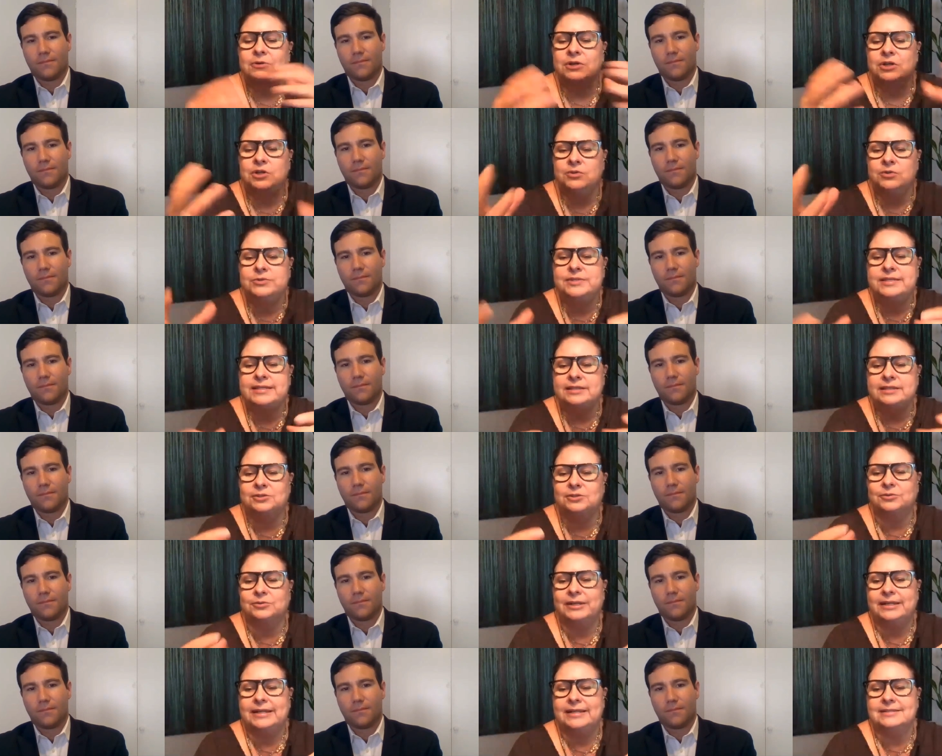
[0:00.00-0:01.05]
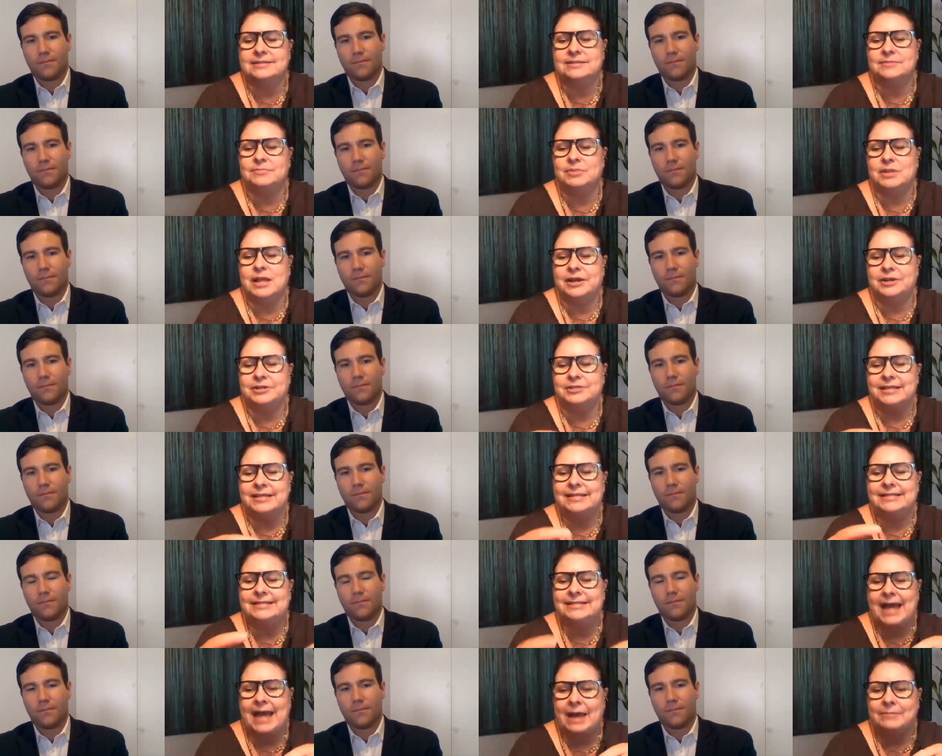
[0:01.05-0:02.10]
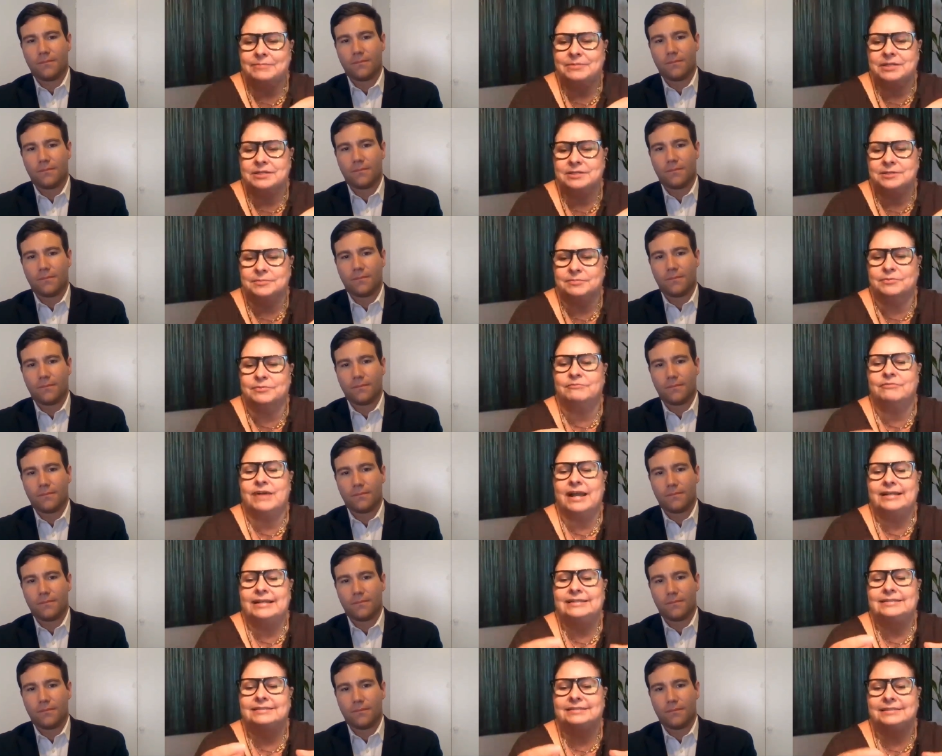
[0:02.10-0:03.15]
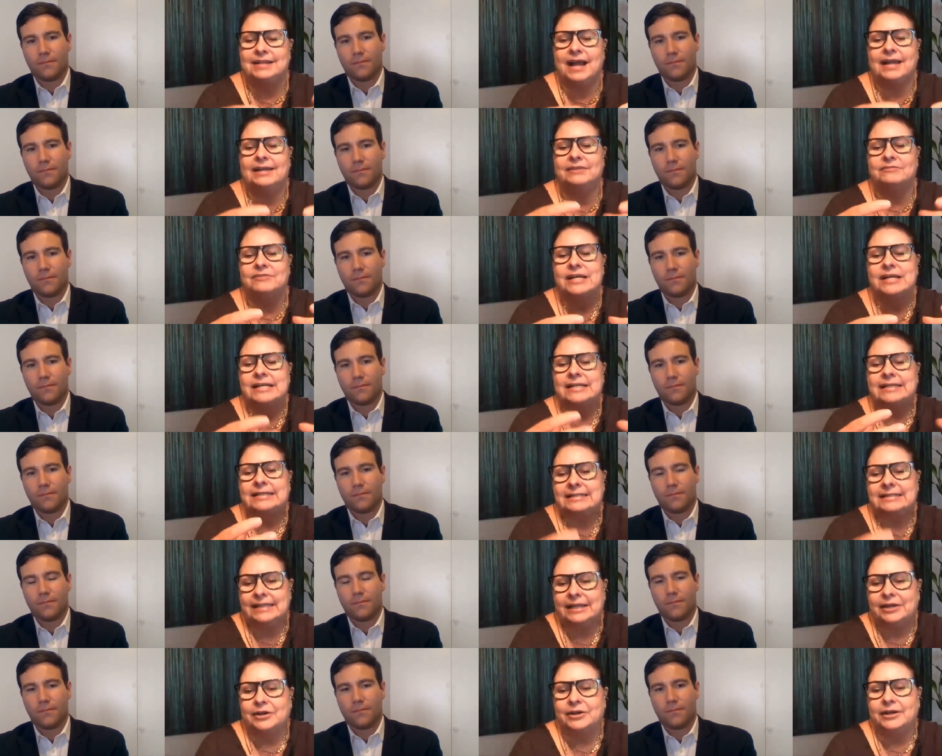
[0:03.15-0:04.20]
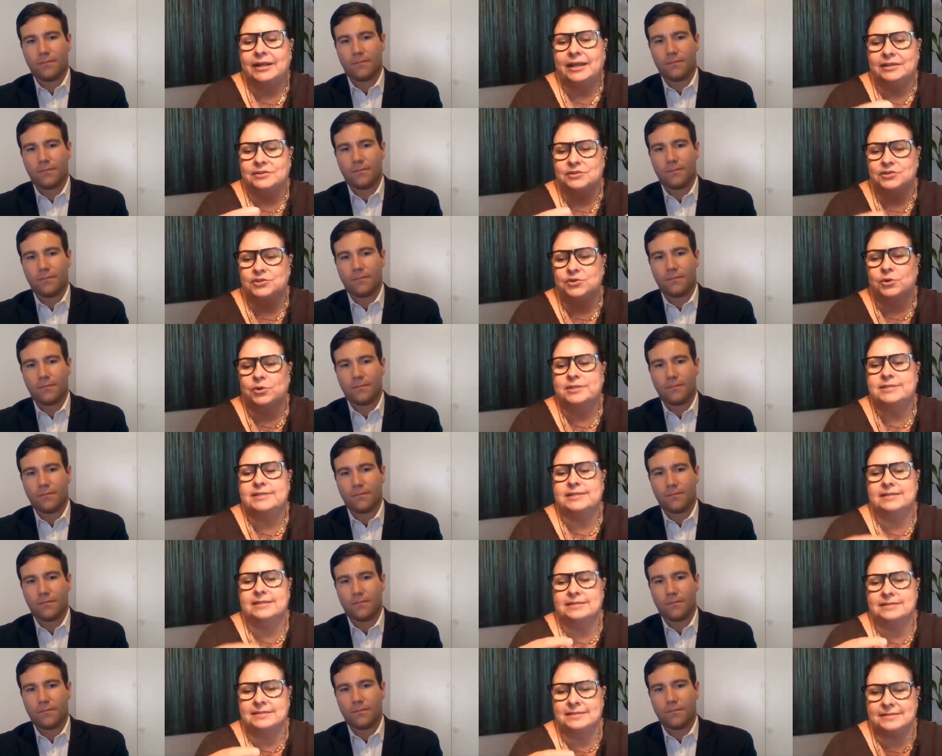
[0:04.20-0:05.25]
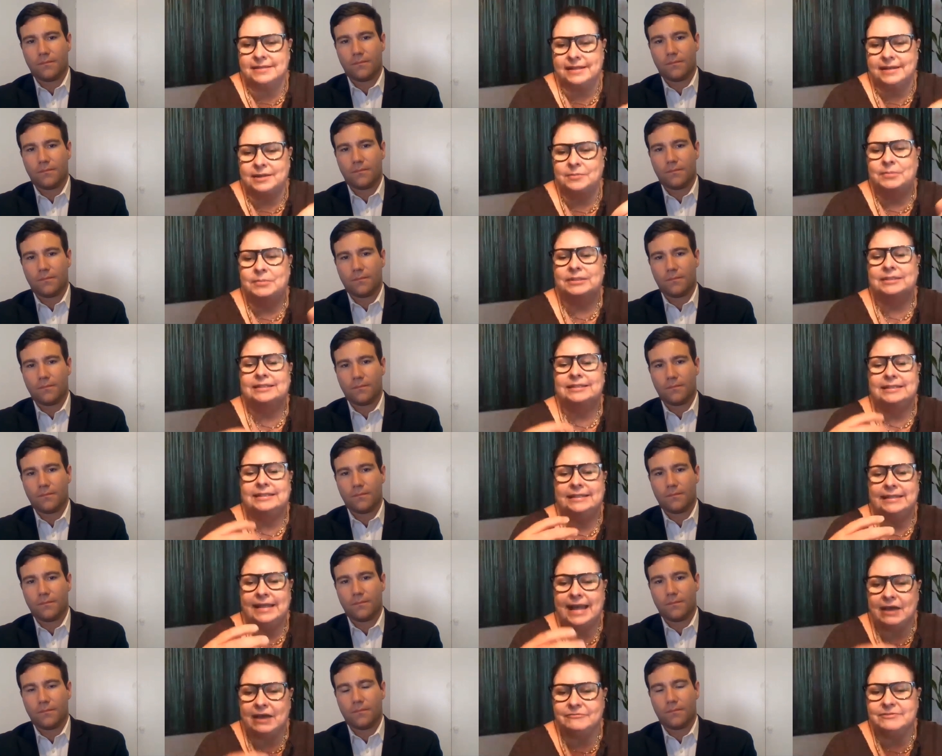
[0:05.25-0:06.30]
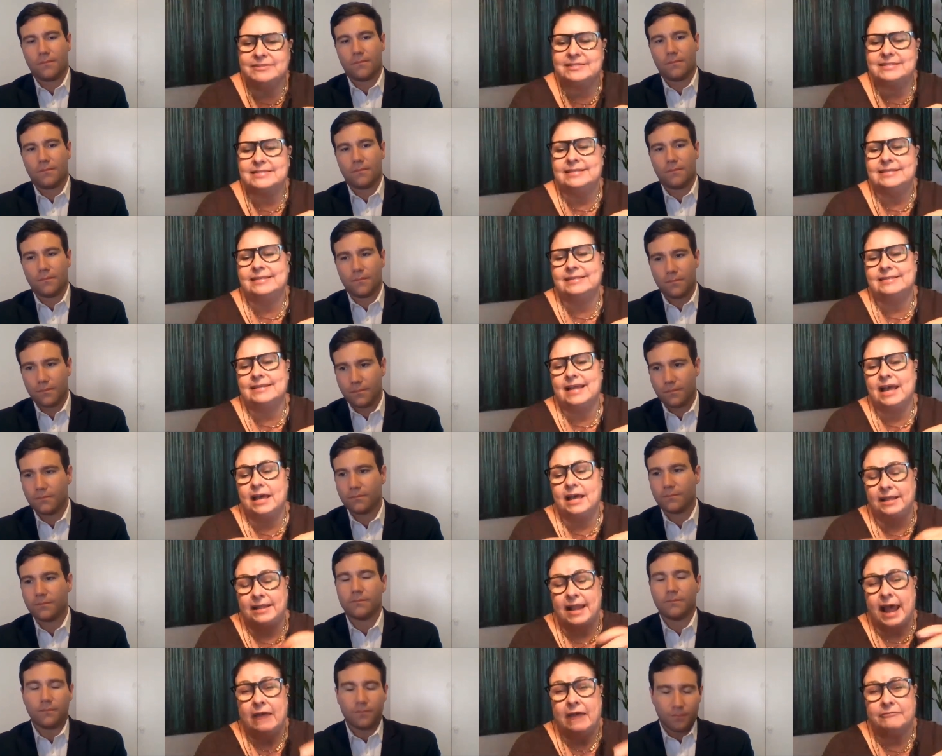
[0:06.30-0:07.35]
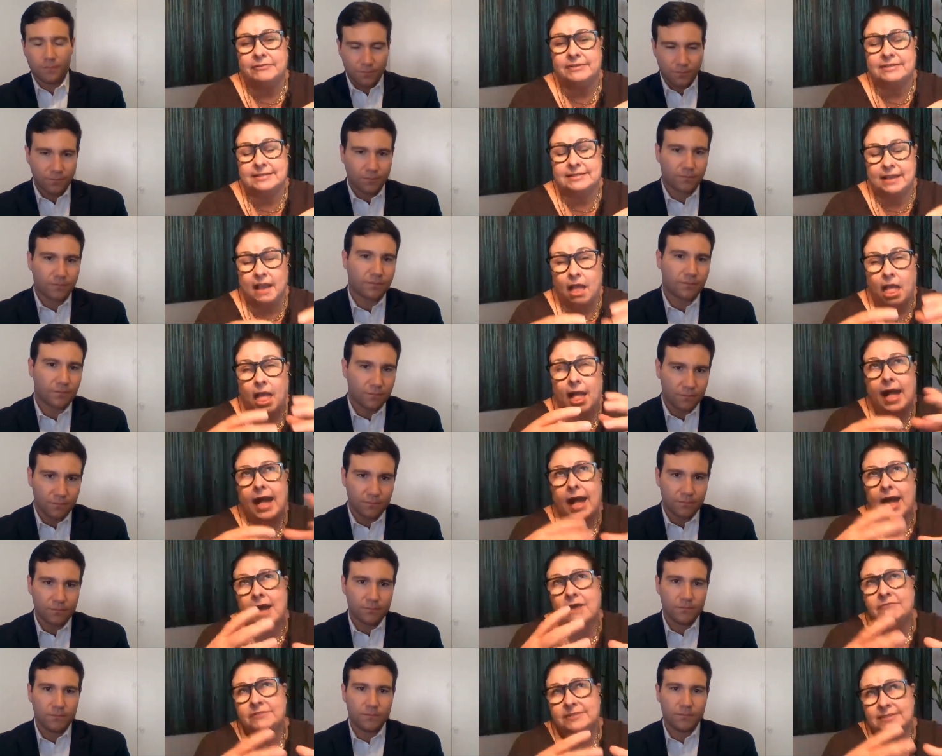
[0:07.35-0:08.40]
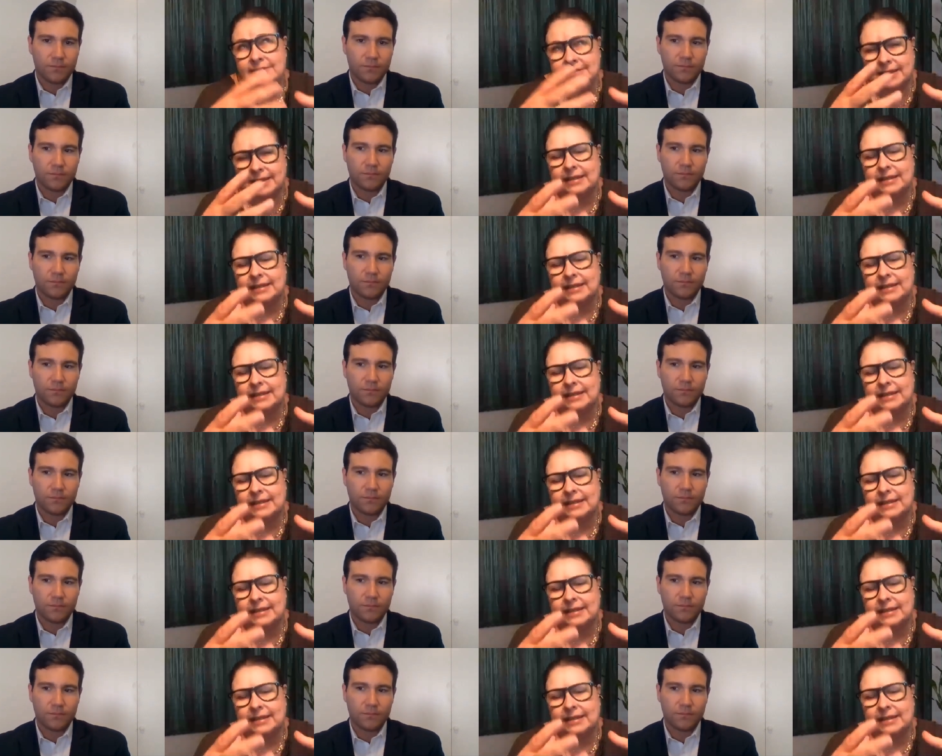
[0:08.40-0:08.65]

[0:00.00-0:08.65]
Speaker 1: do you see ingredient suppliers adapting to provide kind of clarity on sourcing, sustainability, efficacy, and efficacy? efficacy